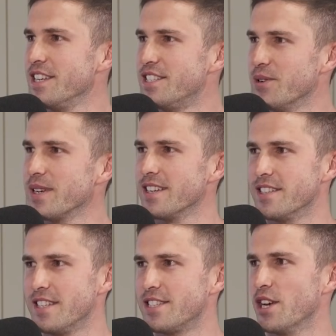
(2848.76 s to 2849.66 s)
You're doing a
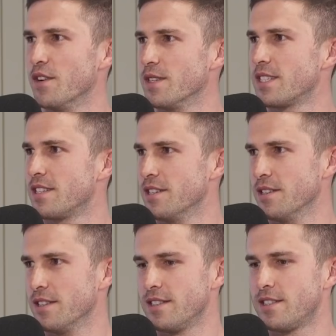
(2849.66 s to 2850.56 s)
disservice
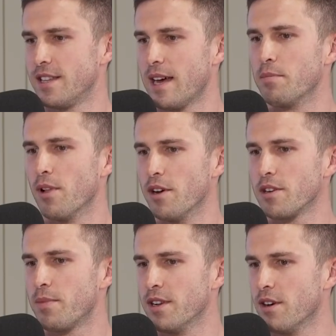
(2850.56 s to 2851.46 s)
to that
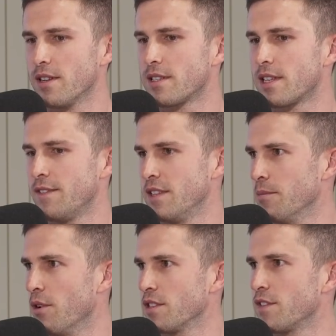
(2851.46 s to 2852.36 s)
bloke by not giving
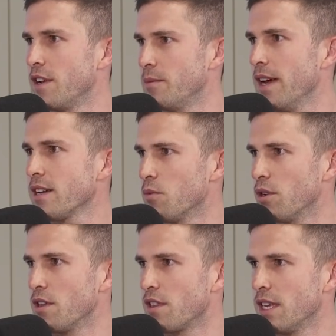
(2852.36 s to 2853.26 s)
them honest feedback and
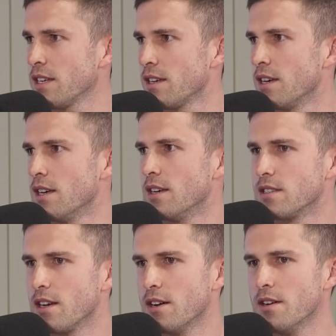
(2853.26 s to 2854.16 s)
what you think.
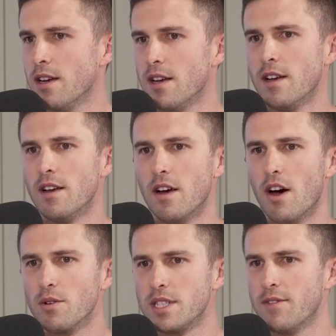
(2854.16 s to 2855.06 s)
So
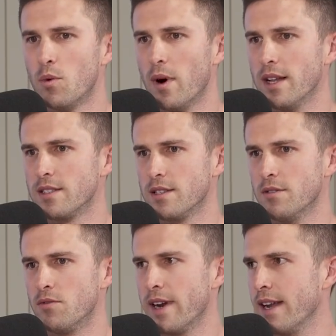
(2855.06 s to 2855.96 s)
I was never one
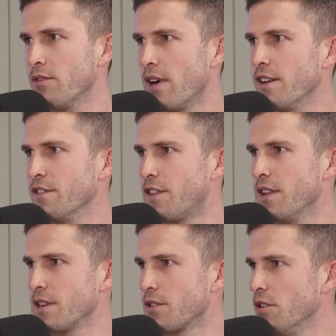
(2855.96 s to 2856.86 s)
to rant and rave in front of the